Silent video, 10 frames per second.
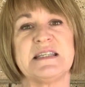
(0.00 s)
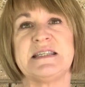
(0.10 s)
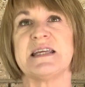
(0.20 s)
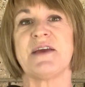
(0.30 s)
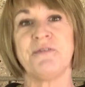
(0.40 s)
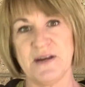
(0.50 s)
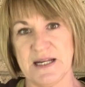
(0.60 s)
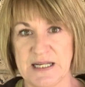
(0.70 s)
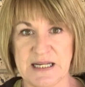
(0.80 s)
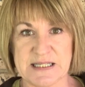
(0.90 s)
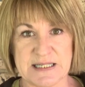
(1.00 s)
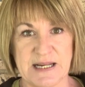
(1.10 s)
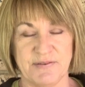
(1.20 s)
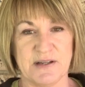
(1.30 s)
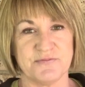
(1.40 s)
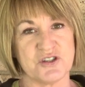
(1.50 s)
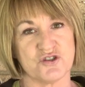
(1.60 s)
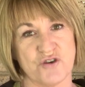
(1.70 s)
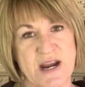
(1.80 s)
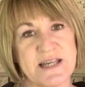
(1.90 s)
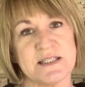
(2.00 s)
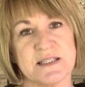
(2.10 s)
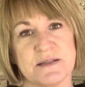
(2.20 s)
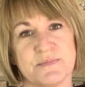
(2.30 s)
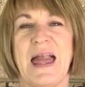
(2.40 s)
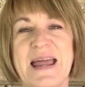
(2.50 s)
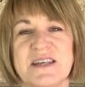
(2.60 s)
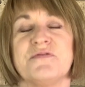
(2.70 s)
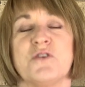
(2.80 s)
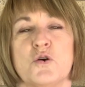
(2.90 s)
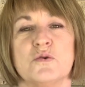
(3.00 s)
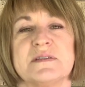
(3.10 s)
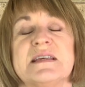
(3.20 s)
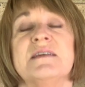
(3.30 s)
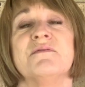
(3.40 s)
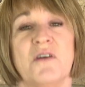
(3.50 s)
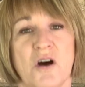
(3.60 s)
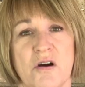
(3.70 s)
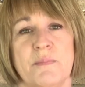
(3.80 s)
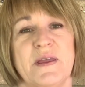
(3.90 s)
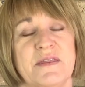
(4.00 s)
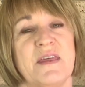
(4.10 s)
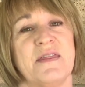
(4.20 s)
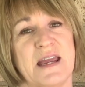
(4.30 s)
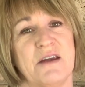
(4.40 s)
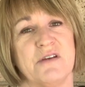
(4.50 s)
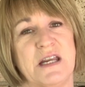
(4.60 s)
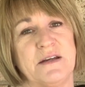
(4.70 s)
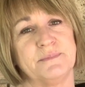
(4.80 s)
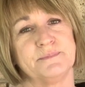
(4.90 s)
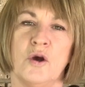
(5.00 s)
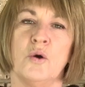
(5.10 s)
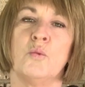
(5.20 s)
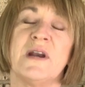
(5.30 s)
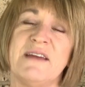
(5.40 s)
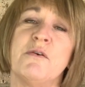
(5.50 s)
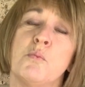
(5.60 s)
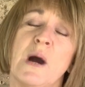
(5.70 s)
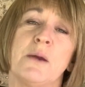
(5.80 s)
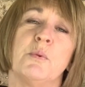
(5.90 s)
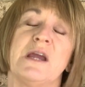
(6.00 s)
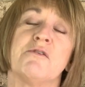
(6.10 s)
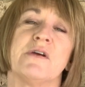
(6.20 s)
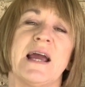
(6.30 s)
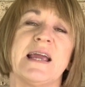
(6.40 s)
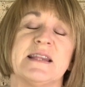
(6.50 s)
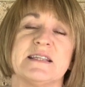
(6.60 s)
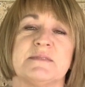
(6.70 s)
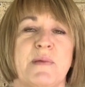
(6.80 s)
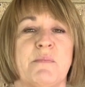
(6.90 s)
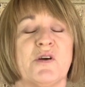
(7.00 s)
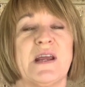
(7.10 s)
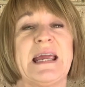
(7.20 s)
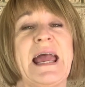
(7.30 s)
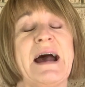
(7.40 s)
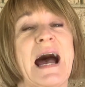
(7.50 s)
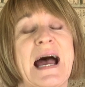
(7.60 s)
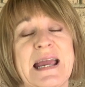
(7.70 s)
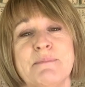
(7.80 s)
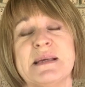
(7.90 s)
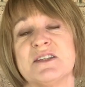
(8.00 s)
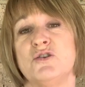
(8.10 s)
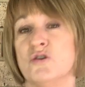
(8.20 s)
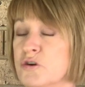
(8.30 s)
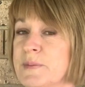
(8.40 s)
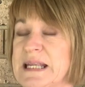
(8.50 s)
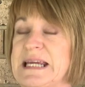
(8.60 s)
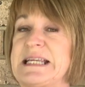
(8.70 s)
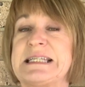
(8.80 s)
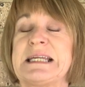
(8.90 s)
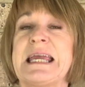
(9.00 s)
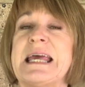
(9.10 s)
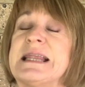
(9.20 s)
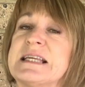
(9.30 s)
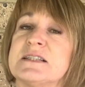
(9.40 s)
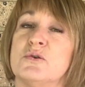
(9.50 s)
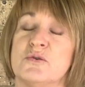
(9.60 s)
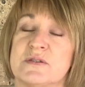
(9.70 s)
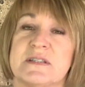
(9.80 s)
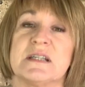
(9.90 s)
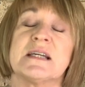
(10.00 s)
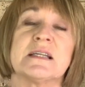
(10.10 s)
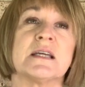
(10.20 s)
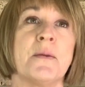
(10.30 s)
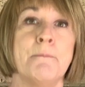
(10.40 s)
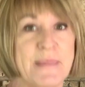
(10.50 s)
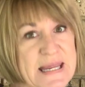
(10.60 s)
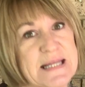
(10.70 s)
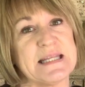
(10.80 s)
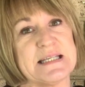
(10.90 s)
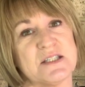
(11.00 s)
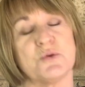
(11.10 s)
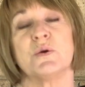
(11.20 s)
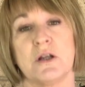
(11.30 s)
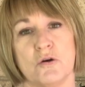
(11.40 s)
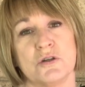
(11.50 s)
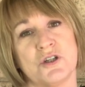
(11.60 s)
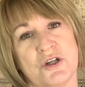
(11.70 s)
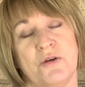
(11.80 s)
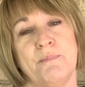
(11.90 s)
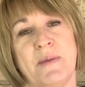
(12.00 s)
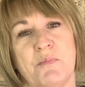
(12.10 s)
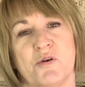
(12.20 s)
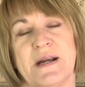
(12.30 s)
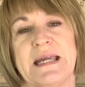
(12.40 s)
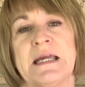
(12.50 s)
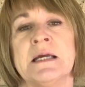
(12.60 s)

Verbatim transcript: definitely its level of stress, and of course the environment that they are in. Whatever way we create this memory, our aim is normally to get this horse to commit this to a long-term memory.